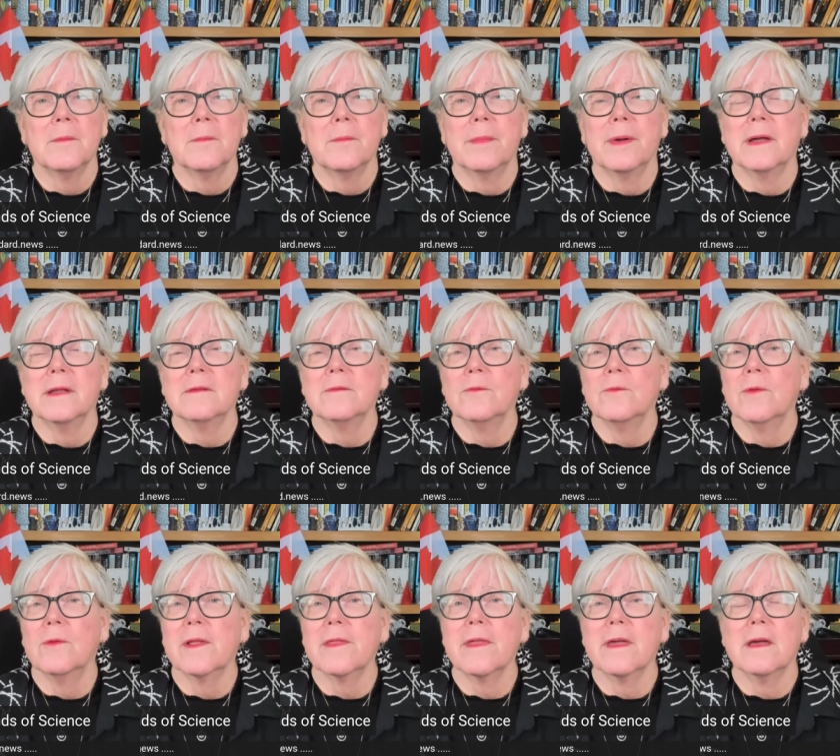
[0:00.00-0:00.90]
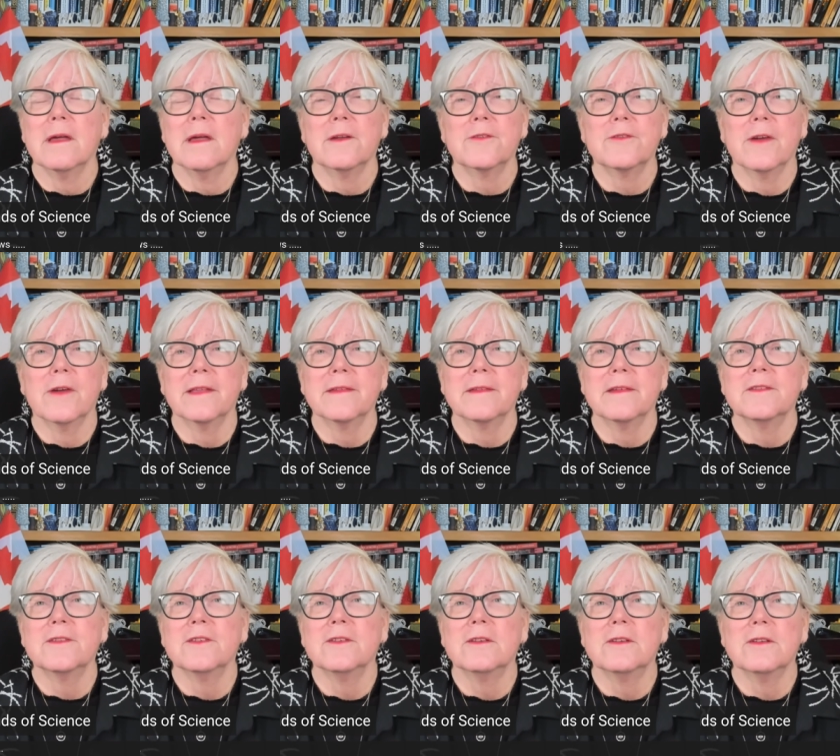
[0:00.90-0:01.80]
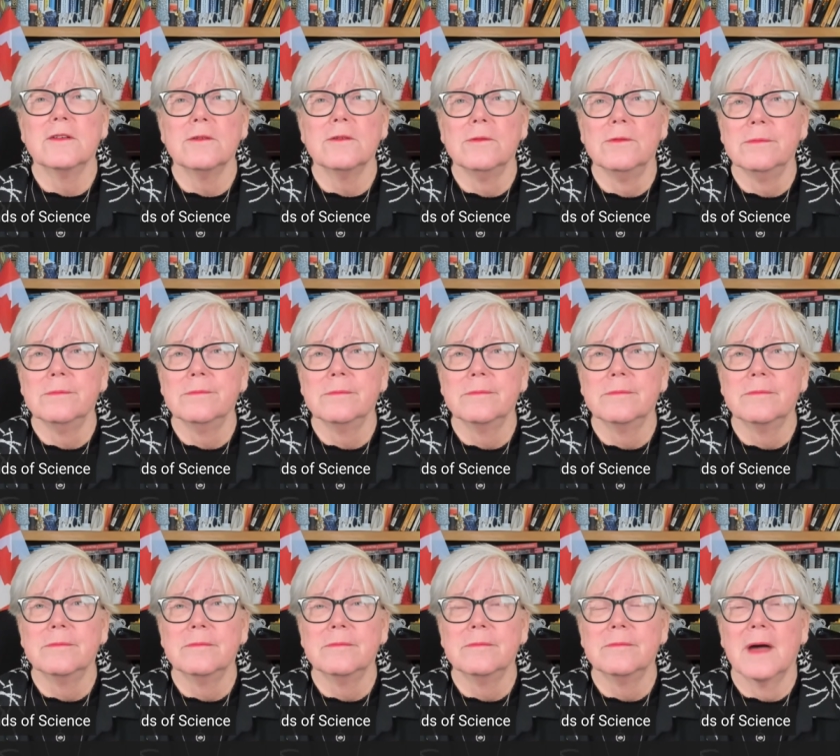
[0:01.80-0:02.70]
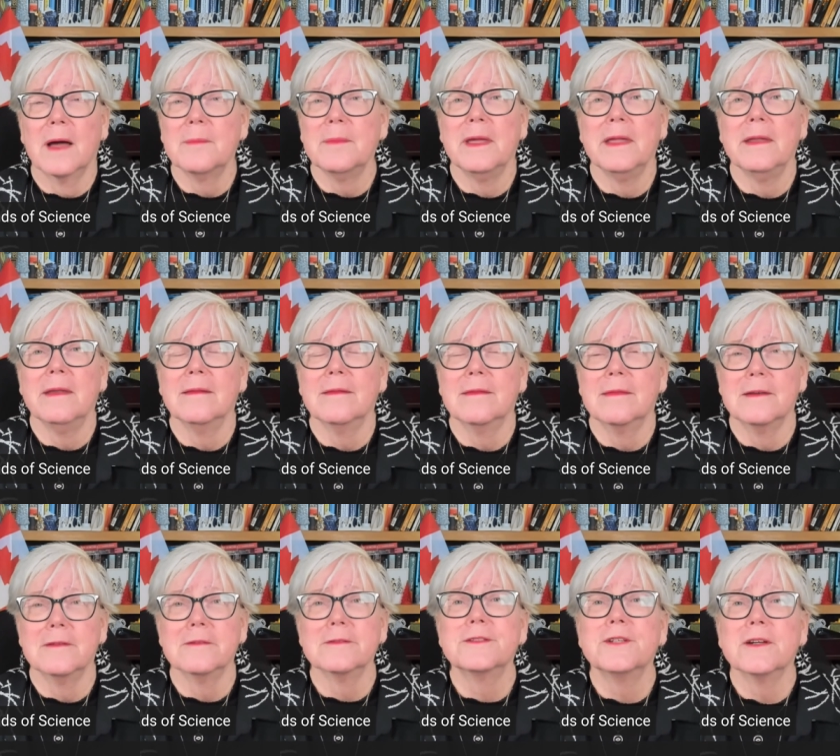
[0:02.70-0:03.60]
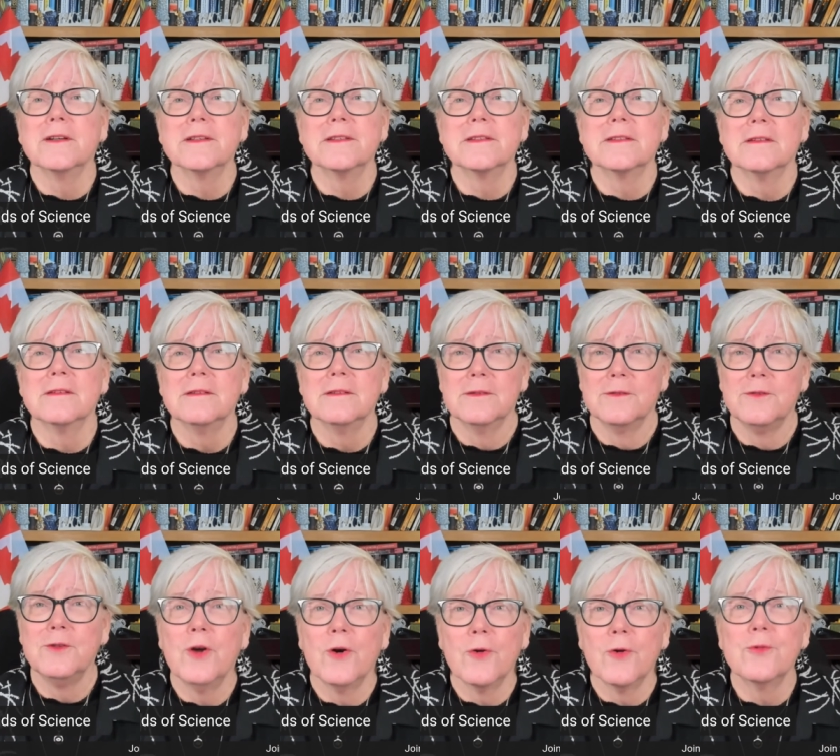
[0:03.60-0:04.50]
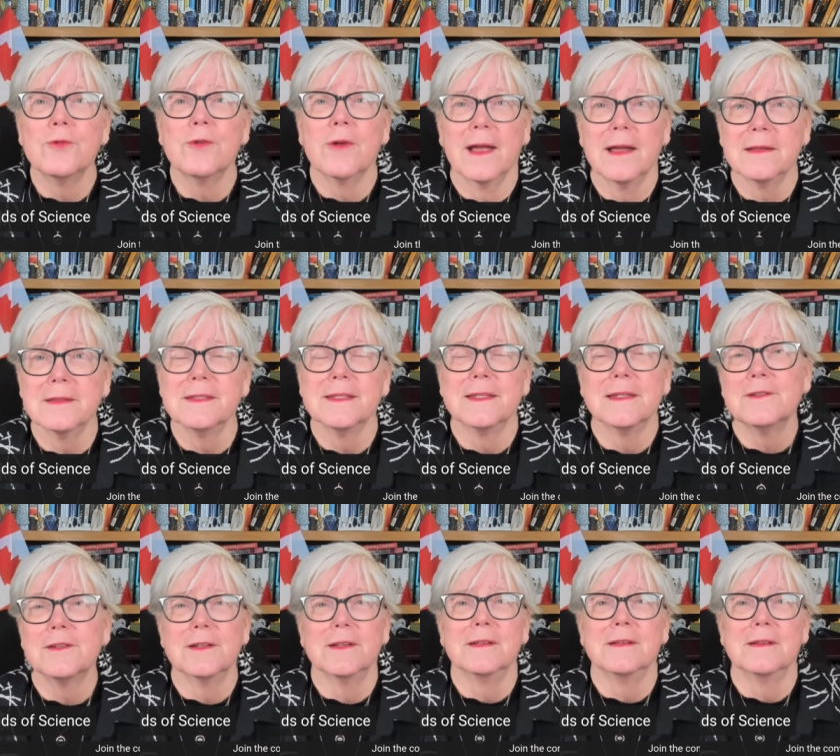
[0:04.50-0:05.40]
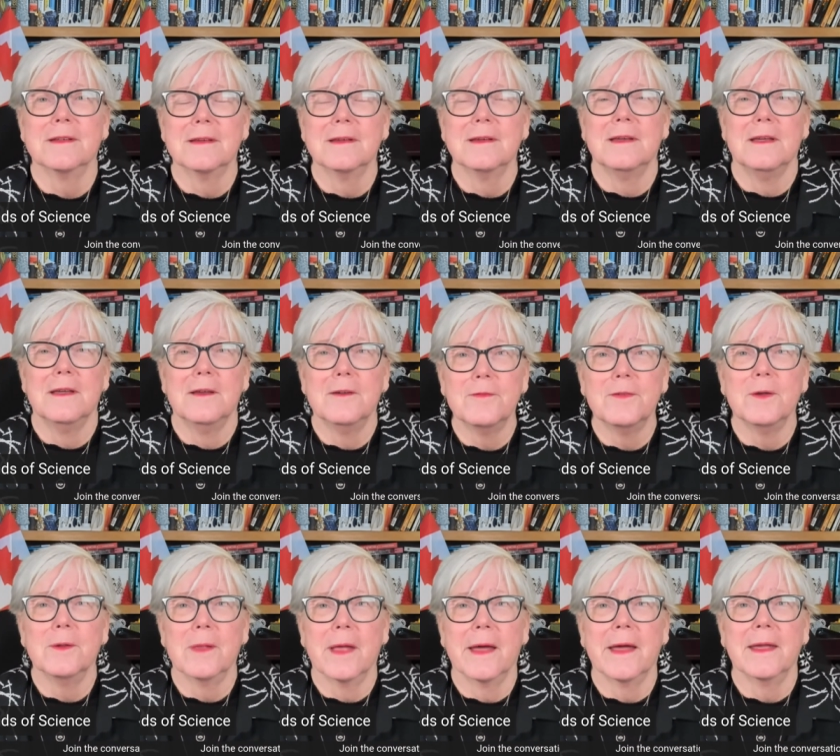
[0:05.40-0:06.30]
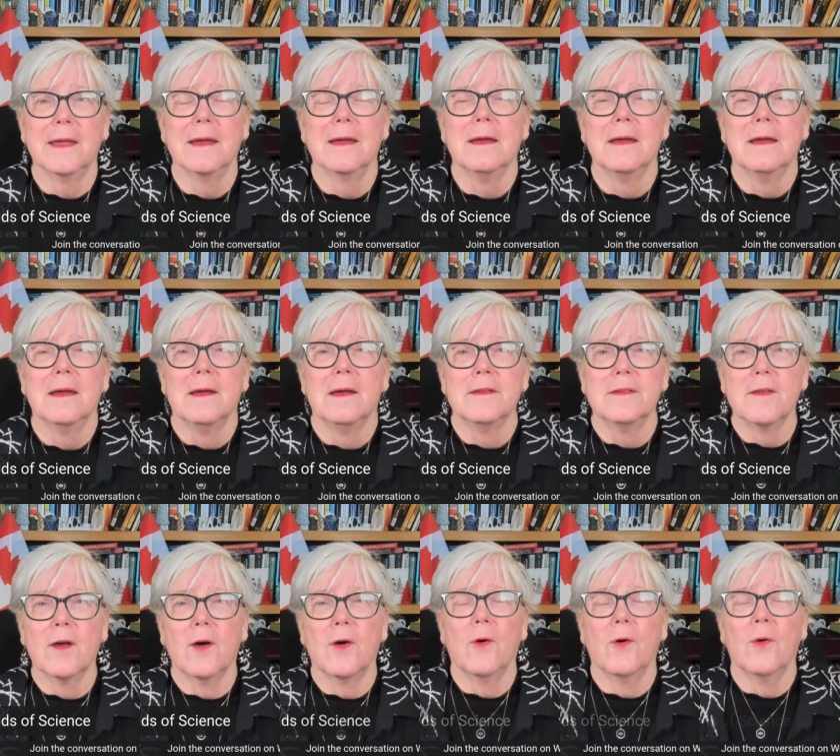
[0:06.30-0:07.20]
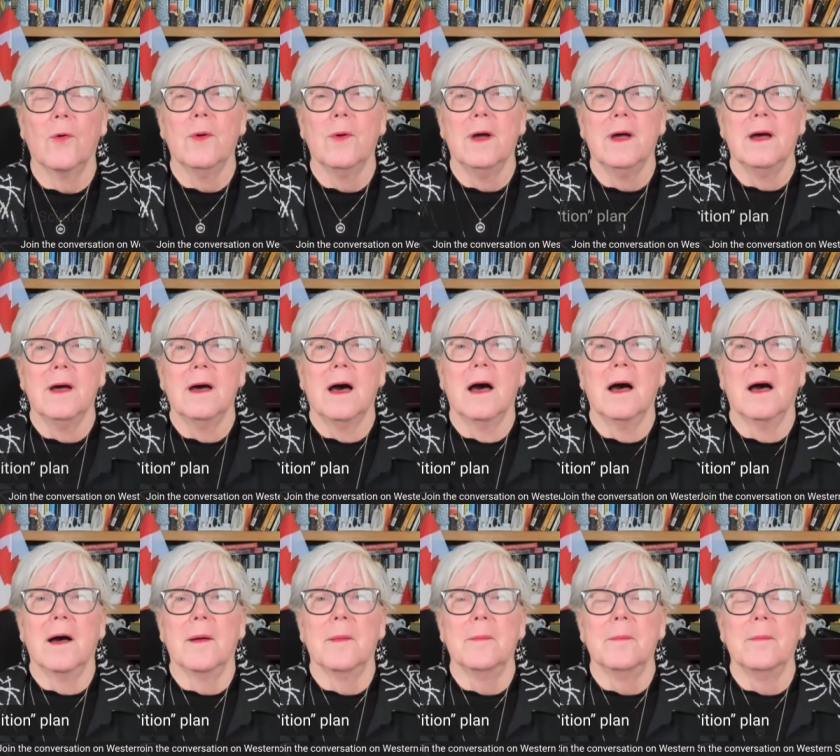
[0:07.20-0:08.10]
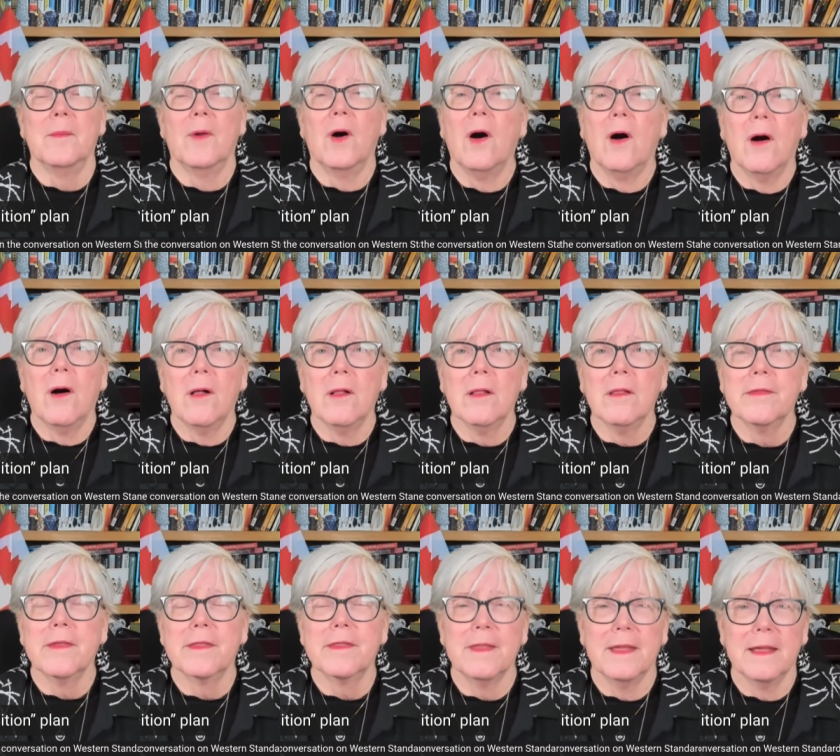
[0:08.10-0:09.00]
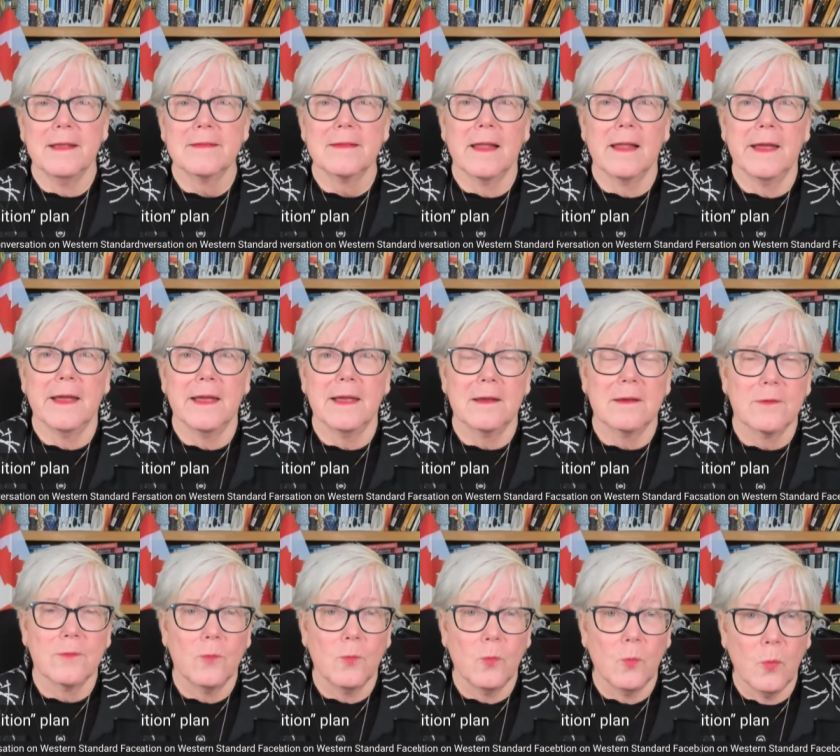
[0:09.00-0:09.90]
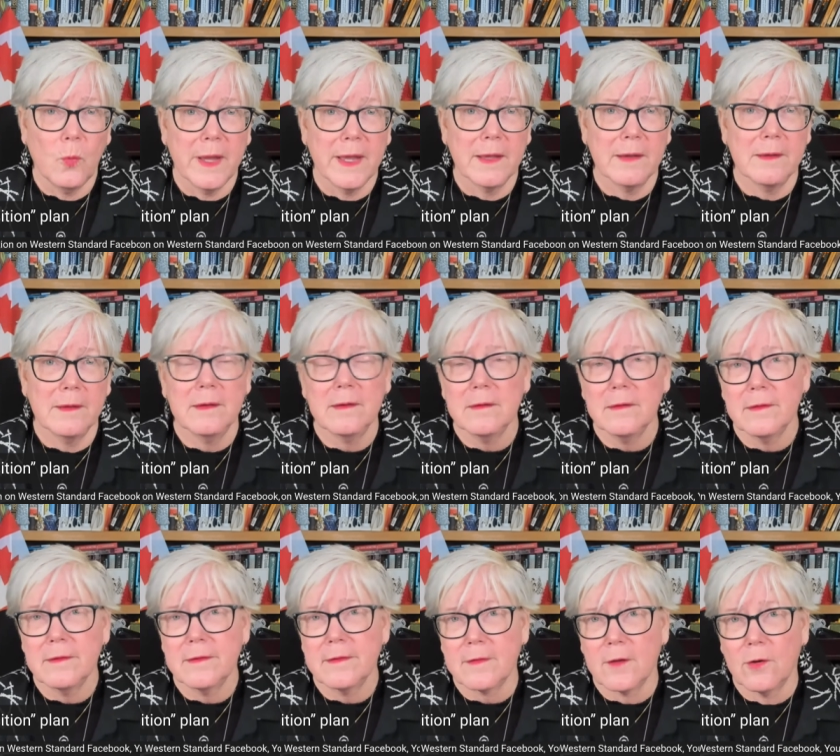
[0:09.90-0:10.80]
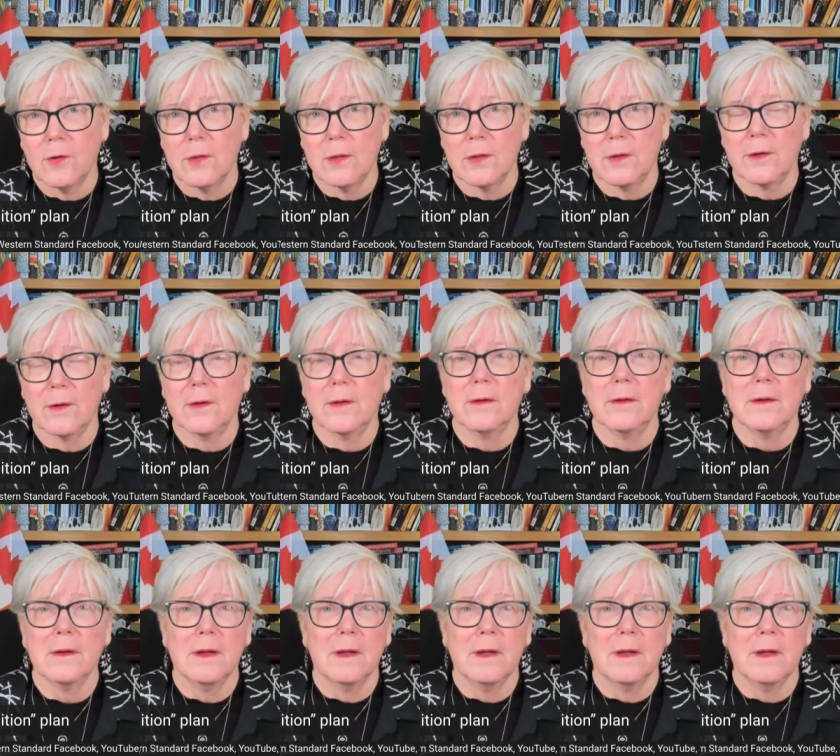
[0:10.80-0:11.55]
but what are they going to transition to? I mean, there's just no transition, if you like. So, um, all the things like wind, solar,